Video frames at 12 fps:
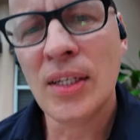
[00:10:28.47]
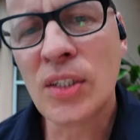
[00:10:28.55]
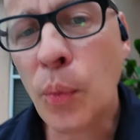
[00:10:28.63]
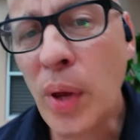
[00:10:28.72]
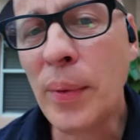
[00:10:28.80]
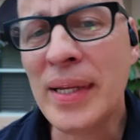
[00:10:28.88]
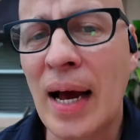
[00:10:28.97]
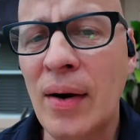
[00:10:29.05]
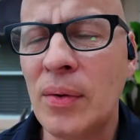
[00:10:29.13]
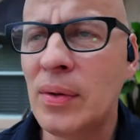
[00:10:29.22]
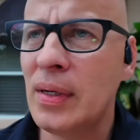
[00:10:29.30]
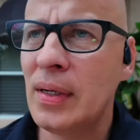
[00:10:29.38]
So we went
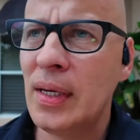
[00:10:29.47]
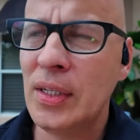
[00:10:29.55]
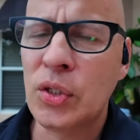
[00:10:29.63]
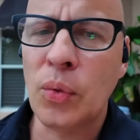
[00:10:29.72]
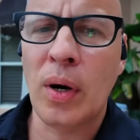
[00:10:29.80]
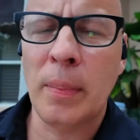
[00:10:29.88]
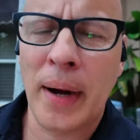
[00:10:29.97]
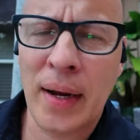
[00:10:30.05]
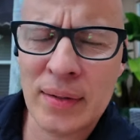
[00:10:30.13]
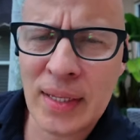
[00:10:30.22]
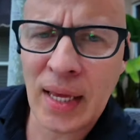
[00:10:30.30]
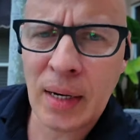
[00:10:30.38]
out into our
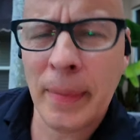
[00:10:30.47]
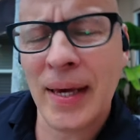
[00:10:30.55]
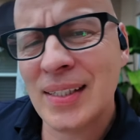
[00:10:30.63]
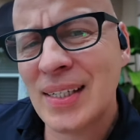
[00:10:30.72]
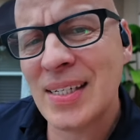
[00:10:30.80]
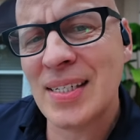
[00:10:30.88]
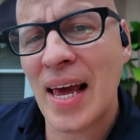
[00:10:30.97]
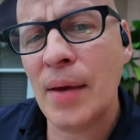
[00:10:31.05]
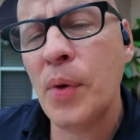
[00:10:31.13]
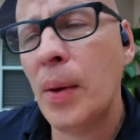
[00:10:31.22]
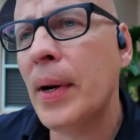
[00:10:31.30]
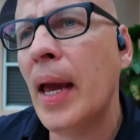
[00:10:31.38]
buyer databases,
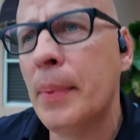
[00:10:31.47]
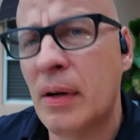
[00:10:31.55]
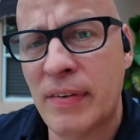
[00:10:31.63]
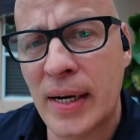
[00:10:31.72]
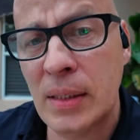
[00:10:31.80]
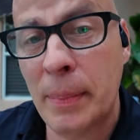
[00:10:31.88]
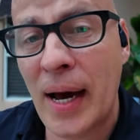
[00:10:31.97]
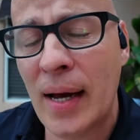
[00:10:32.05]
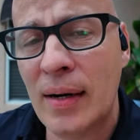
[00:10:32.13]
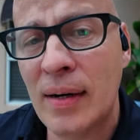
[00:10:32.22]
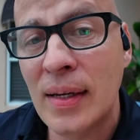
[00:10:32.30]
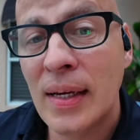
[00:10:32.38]
and we were able to find a
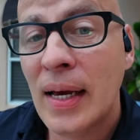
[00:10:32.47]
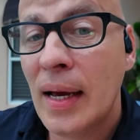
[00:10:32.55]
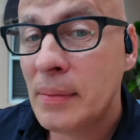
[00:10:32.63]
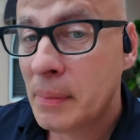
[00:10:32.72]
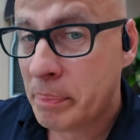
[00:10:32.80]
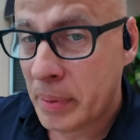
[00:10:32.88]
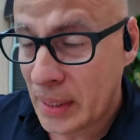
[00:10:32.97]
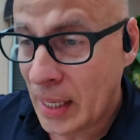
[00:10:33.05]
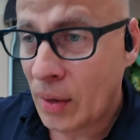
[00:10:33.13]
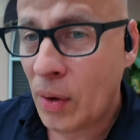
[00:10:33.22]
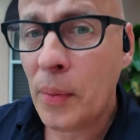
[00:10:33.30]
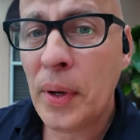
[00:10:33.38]
buyer. But
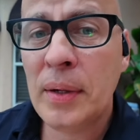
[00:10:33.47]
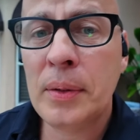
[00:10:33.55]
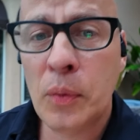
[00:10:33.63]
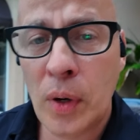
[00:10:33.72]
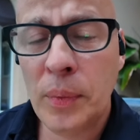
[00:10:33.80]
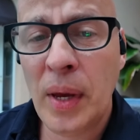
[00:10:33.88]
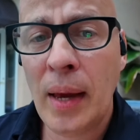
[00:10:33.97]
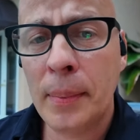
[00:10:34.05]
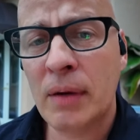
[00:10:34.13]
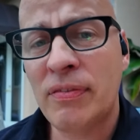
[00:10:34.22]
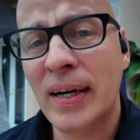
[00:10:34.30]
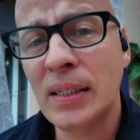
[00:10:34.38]
not only were we
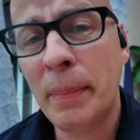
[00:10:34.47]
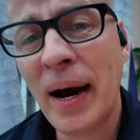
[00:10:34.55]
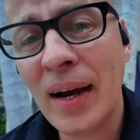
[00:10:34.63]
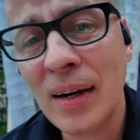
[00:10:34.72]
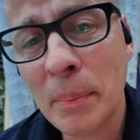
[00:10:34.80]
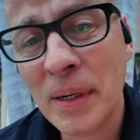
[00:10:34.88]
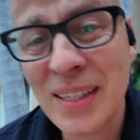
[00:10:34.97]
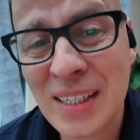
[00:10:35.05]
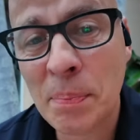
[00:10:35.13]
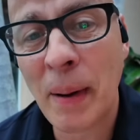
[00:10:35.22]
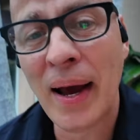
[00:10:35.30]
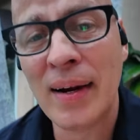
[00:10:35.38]
able to find a buyer, but
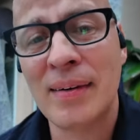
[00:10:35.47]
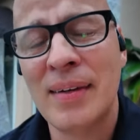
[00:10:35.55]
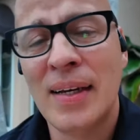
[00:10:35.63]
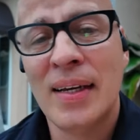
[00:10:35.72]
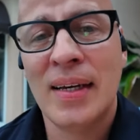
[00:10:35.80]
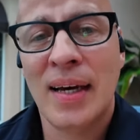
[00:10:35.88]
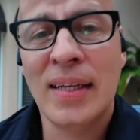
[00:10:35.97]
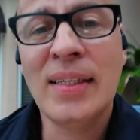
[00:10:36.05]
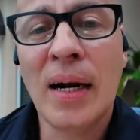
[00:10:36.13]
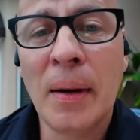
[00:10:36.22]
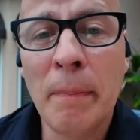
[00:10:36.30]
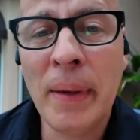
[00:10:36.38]
this buyer
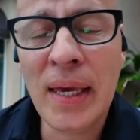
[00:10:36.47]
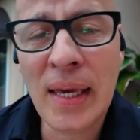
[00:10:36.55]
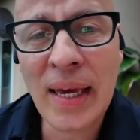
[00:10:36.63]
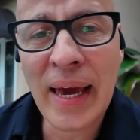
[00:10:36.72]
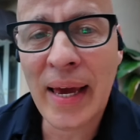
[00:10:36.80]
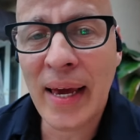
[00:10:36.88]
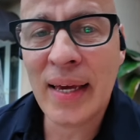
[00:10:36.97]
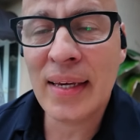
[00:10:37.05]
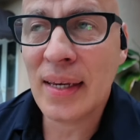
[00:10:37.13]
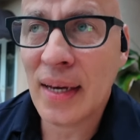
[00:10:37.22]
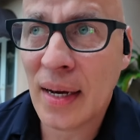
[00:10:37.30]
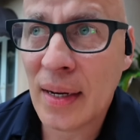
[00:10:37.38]
ended up being
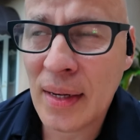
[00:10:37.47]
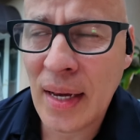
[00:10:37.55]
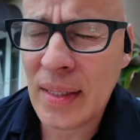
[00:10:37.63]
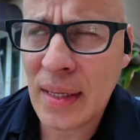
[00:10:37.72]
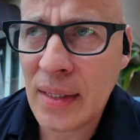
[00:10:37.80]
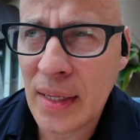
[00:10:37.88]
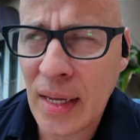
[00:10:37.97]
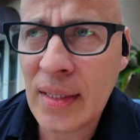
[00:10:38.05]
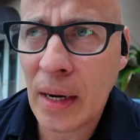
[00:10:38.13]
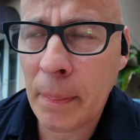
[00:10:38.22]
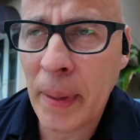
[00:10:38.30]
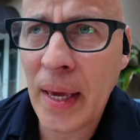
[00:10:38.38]

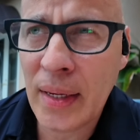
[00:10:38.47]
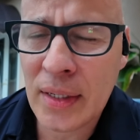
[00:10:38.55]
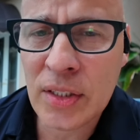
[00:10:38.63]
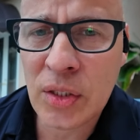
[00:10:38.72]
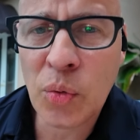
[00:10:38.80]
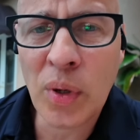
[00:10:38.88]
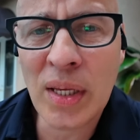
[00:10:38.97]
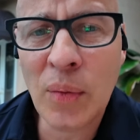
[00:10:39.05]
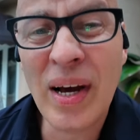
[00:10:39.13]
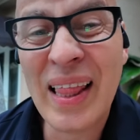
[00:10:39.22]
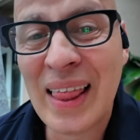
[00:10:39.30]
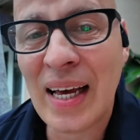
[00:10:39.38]
ended up paying us a
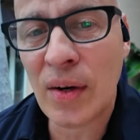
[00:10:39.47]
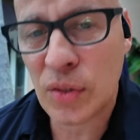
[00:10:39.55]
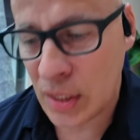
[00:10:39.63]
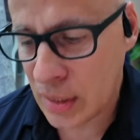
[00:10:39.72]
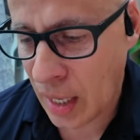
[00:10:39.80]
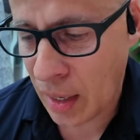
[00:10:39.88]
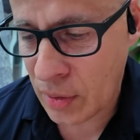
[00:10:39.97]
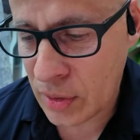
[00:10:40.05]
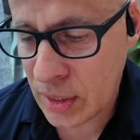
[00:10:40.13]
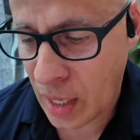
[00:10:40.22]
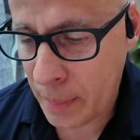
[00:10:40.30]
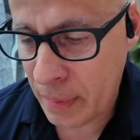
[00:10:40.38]
$21,000
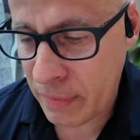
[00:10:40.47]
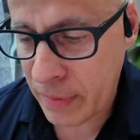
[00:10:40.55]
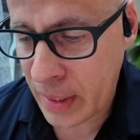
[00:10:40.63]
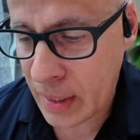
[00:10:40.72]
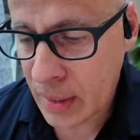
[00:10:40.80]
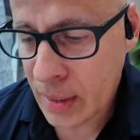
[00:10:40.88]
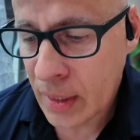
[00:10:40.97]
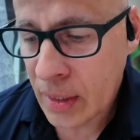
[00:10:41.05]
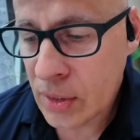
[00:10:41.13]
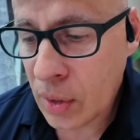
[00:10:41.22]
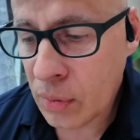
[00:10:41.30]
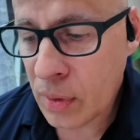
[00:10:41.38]
assignment fee.
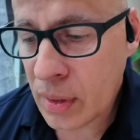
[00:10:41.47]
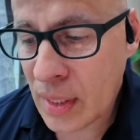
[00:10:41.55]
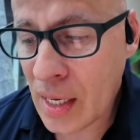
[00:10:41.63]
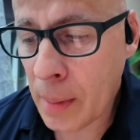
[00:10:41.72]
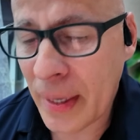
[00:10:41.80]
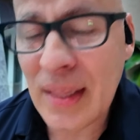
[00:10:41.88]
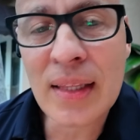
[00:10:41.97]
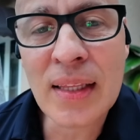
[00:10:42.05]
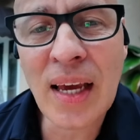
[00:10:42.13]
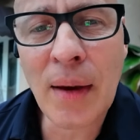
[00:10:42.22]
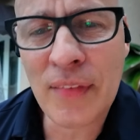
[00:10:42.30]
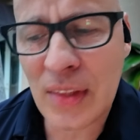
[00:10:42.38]
So think
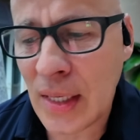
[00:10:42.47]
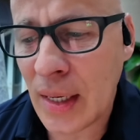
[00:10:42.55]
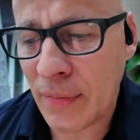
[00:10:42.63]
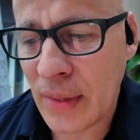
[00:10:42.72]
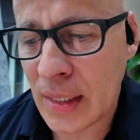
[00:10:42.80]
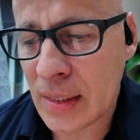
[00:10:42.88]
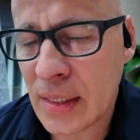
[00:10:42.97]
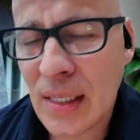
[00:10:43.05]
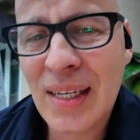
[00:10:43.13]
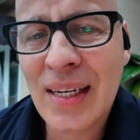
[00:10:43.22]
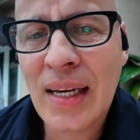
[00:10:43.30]
of this,